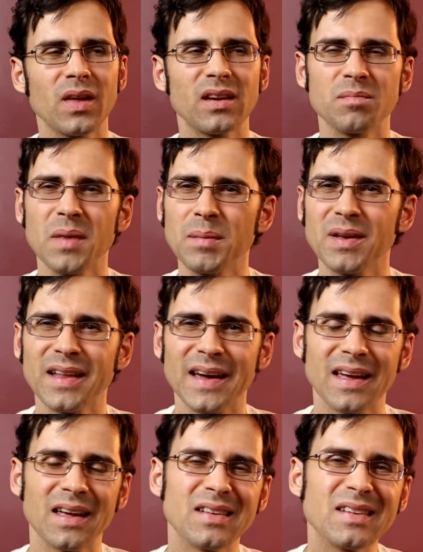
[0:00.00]
It's maybe
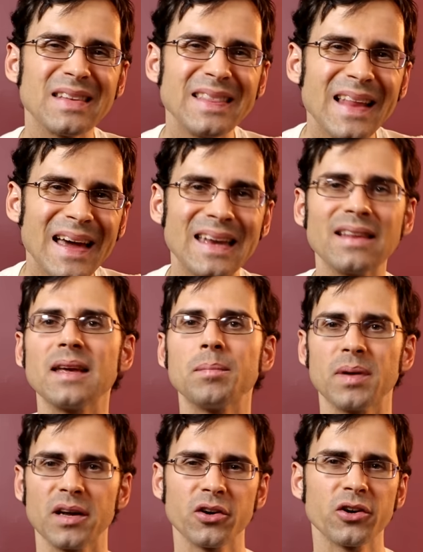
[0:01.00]
like slightly
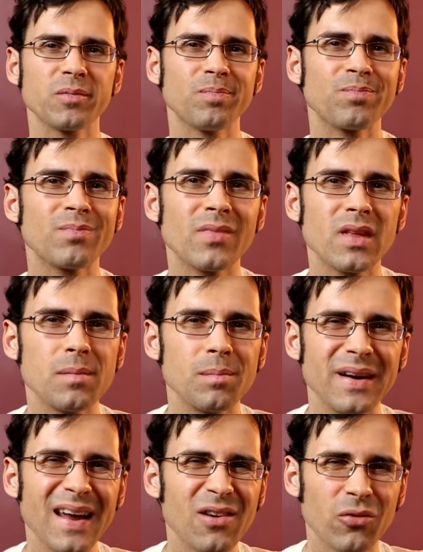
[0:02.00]
bitter,
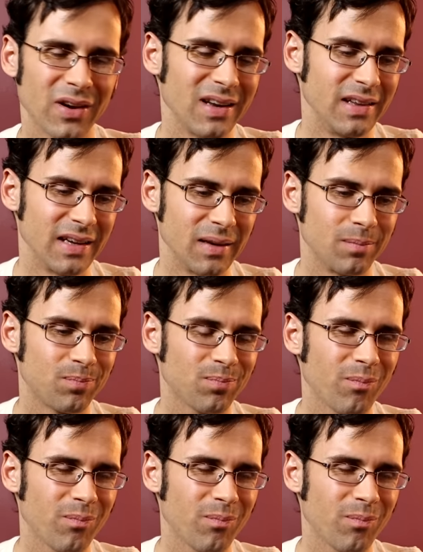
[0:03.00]
but not really.